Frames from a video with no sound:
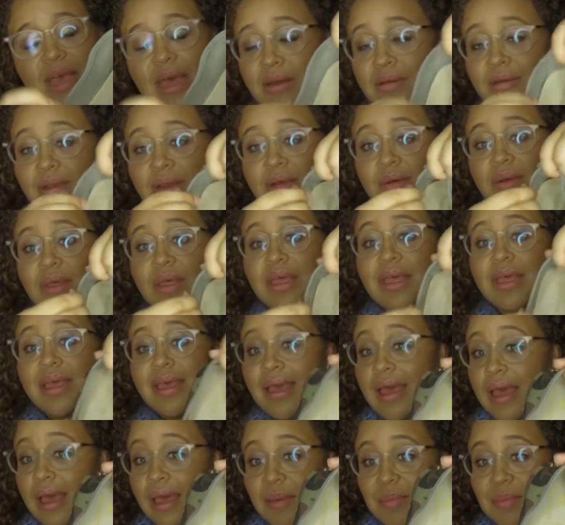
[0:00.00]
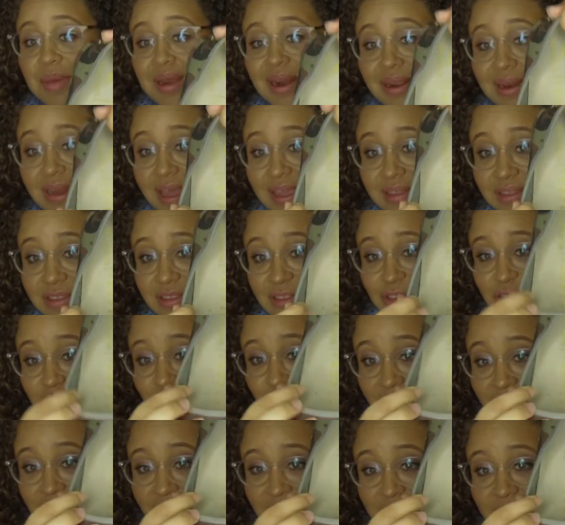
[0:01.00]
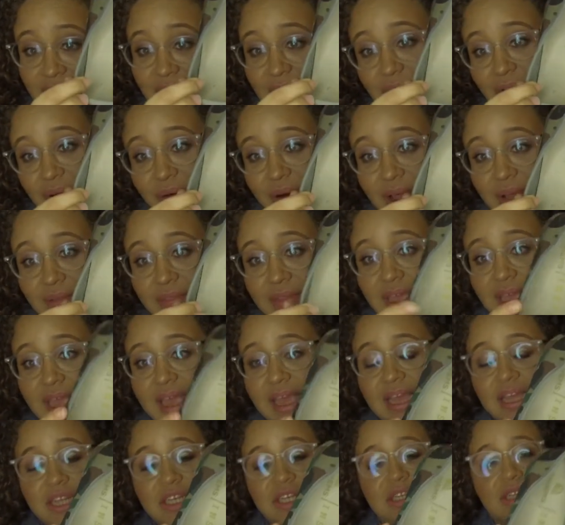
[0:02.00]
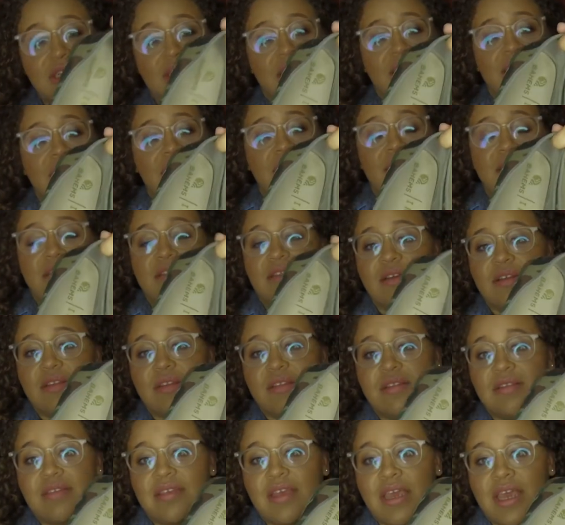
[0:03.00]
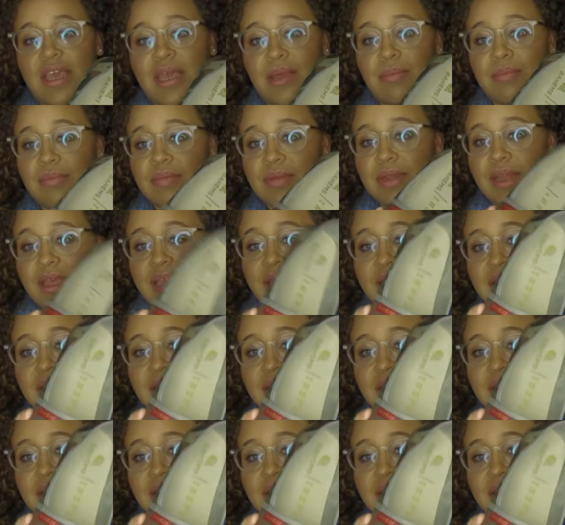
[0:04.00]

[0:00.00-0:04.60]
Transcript: I don't know. But I like this gray thing around the edge. And then these are the same. Like